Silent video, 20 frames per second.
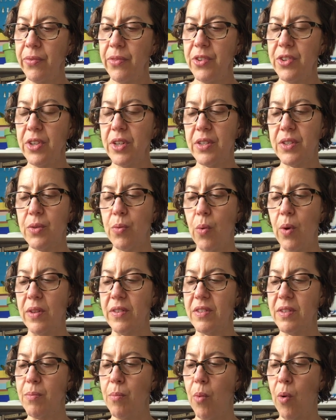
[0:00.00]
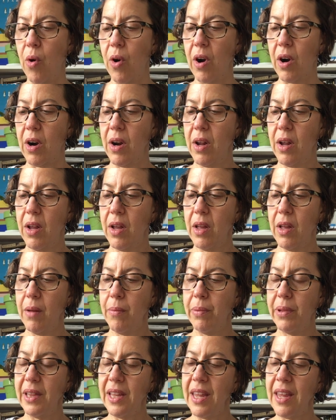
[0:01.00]
"Just once more,
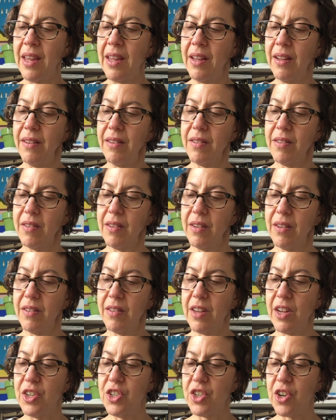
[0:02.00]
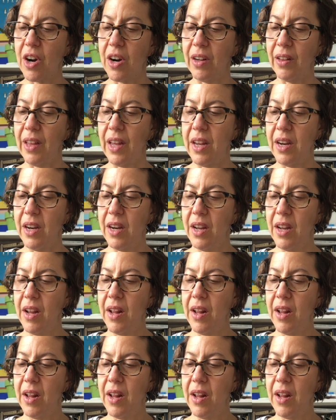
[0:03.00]
please," said Charlotte.